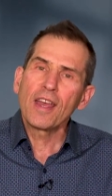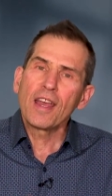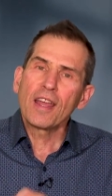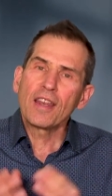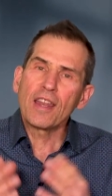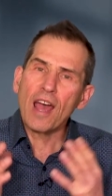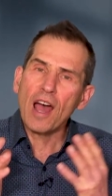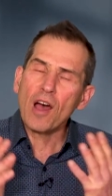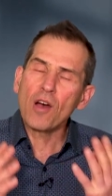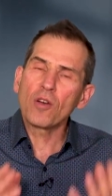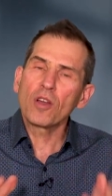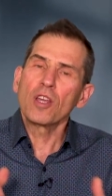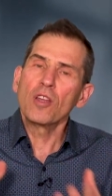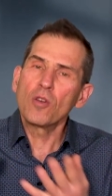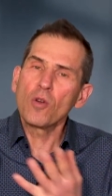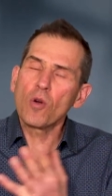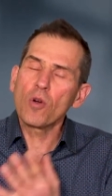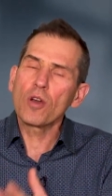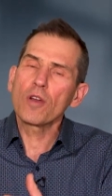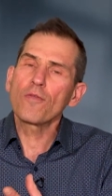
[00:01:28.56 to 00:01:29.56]
Now, in
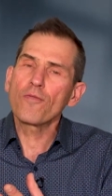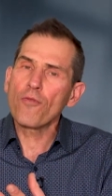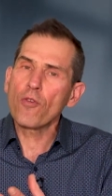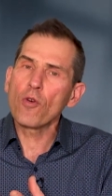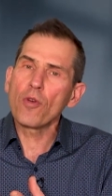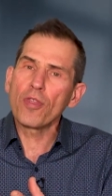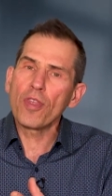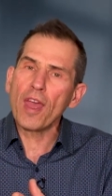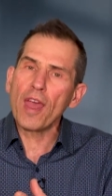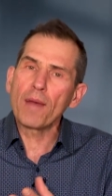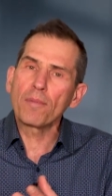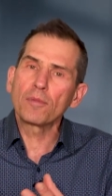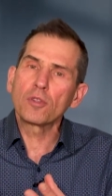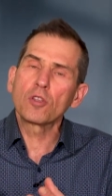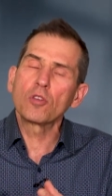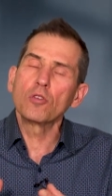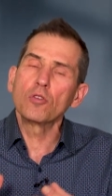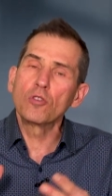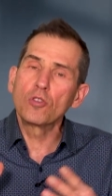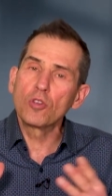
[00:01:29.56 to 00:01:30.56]
order for them
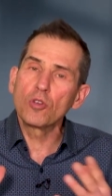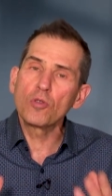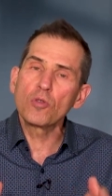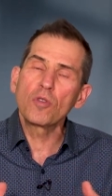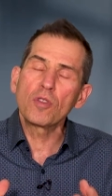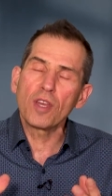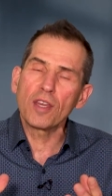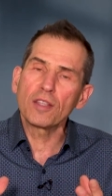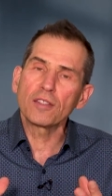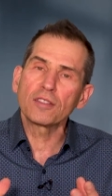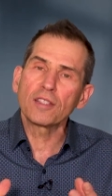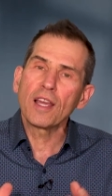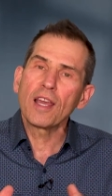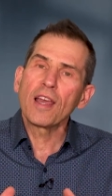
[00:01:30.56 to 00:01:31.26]
to do this,